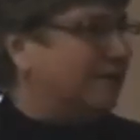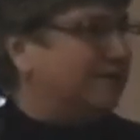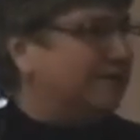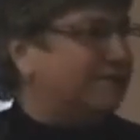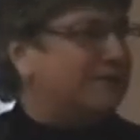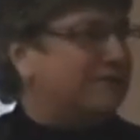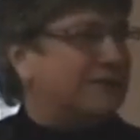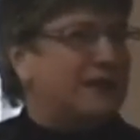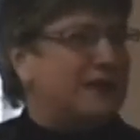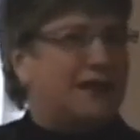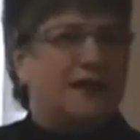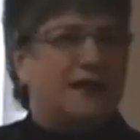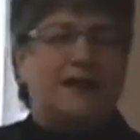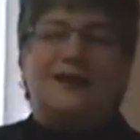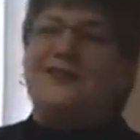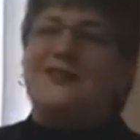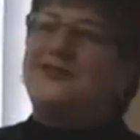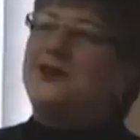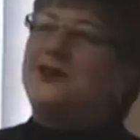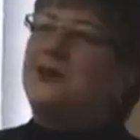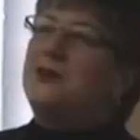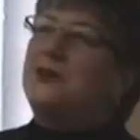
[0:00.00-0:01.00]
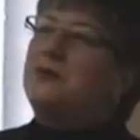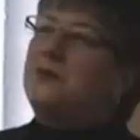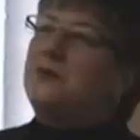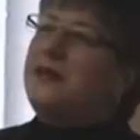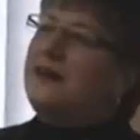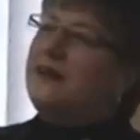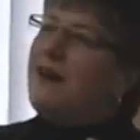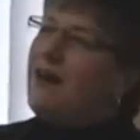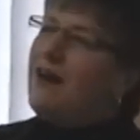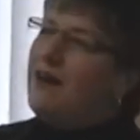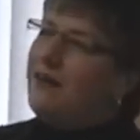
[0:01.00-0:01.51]
now. So
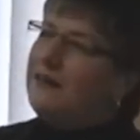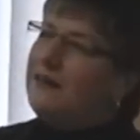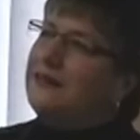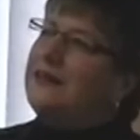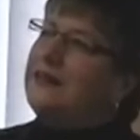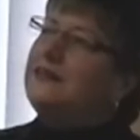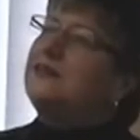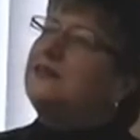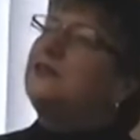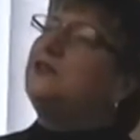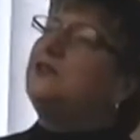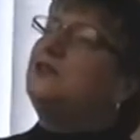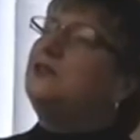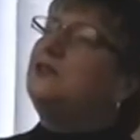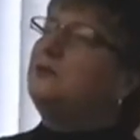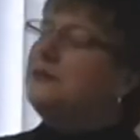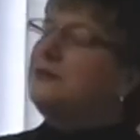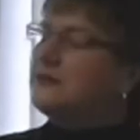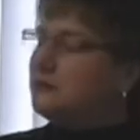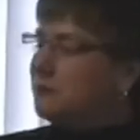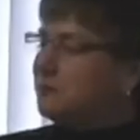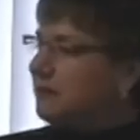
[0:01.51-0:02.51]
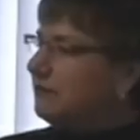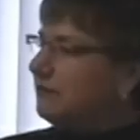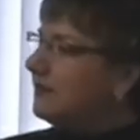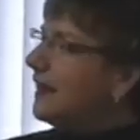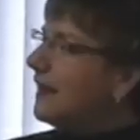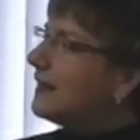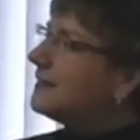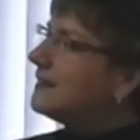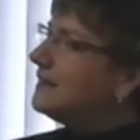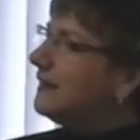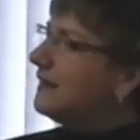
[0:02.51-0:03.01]
we all need to do this
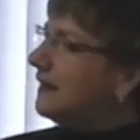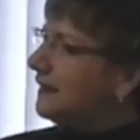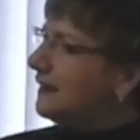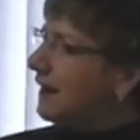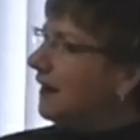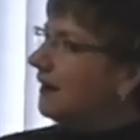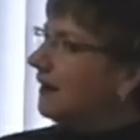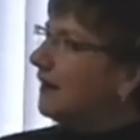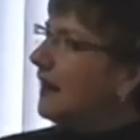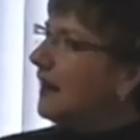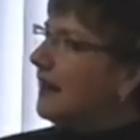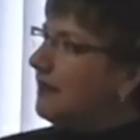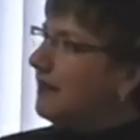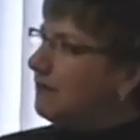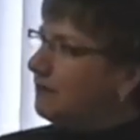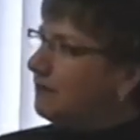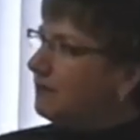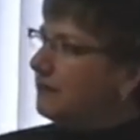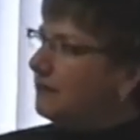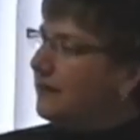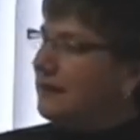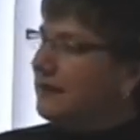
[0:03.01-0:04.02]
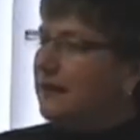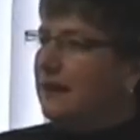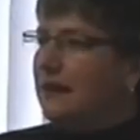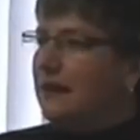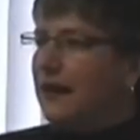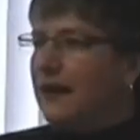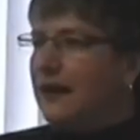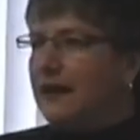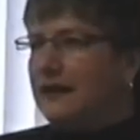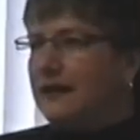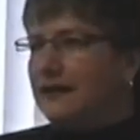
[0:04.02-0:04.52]
reflecting in our life
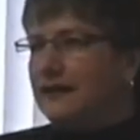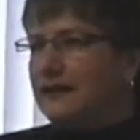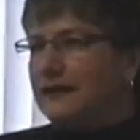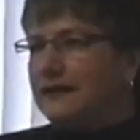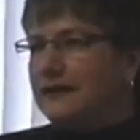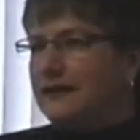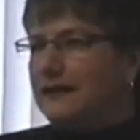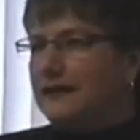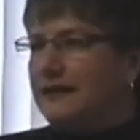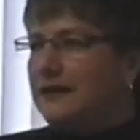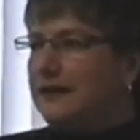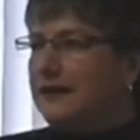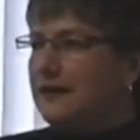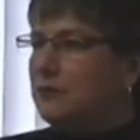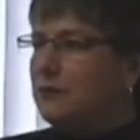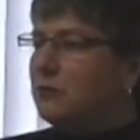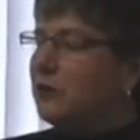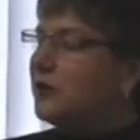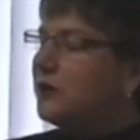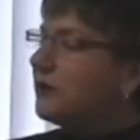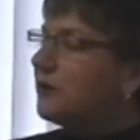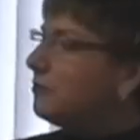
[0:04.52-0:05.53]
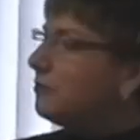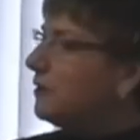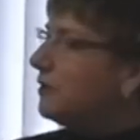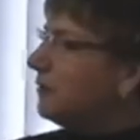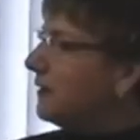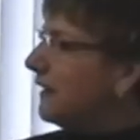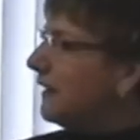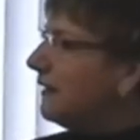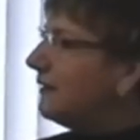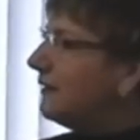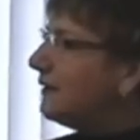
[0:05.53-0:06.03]
and work
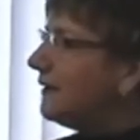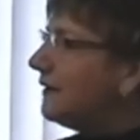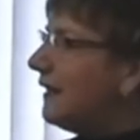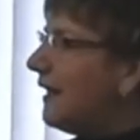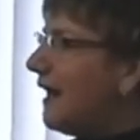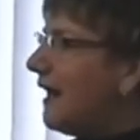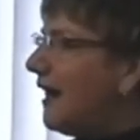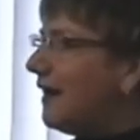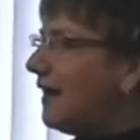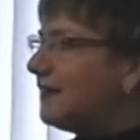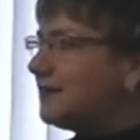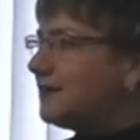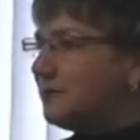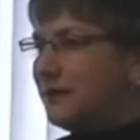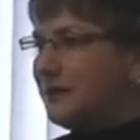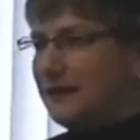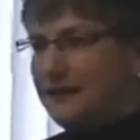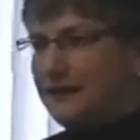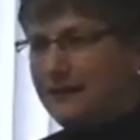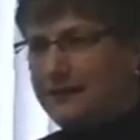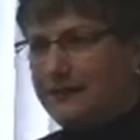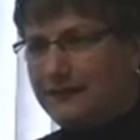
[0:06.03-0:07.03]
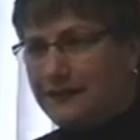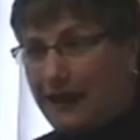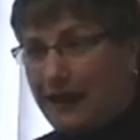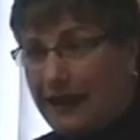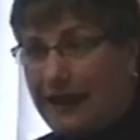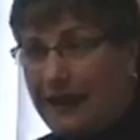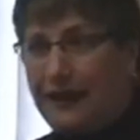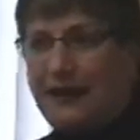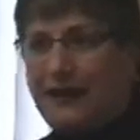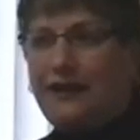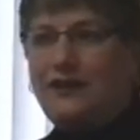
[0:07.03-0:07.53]
through it as we
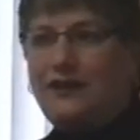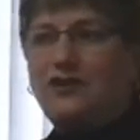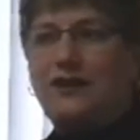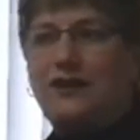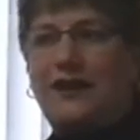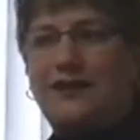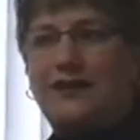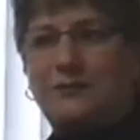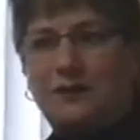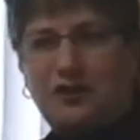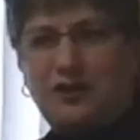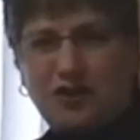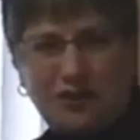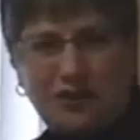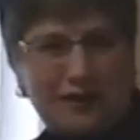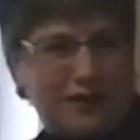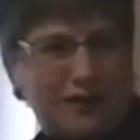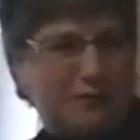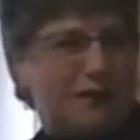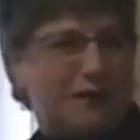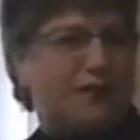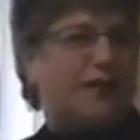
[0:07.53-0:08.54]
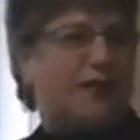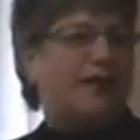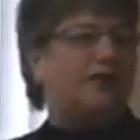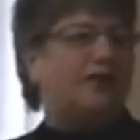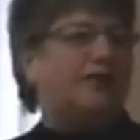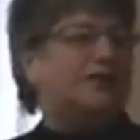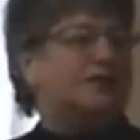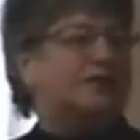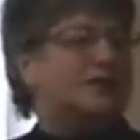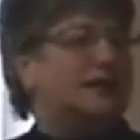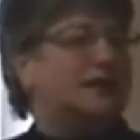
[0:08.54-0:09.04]
age, as we journey with
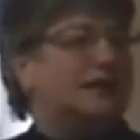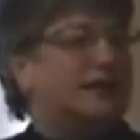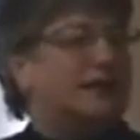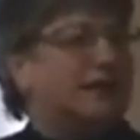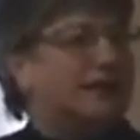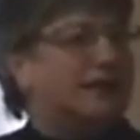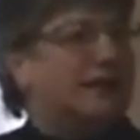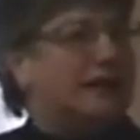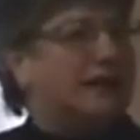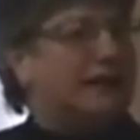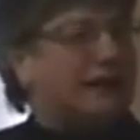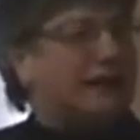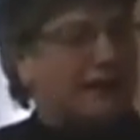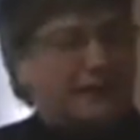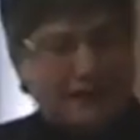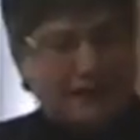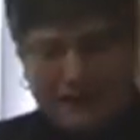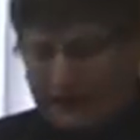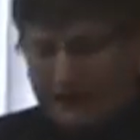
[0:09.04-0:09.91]
others. And I